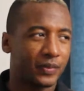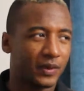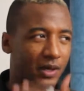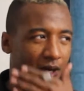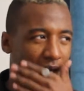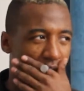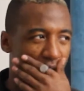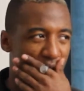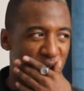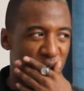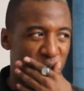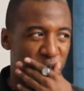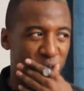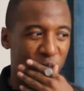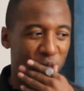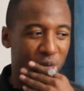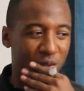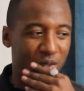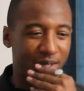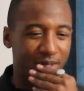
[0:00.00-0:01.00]

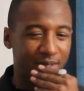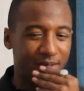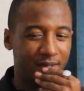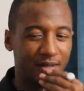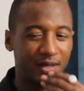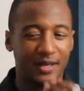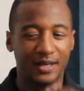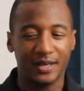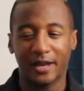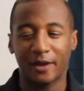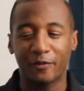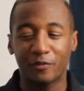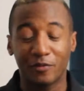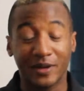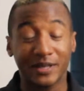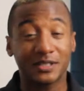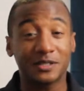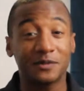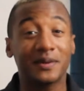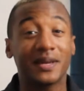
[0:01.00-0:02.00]
And then he gave it
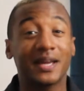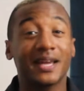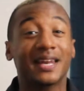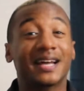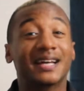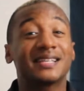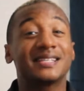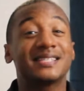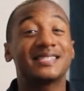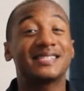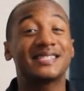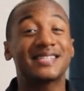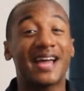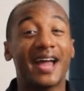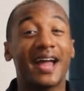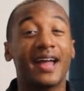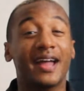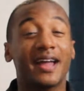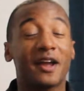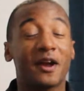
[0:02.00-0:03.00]
back to me, and I
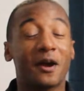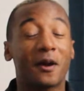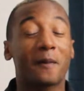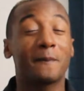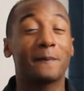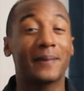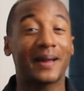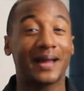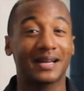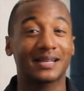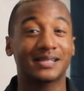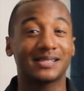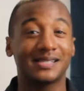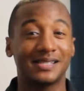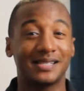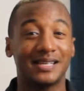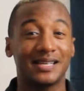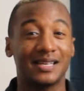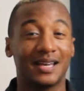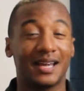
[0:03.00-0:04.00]
sat in her back
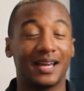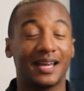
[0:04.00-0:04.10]
seat,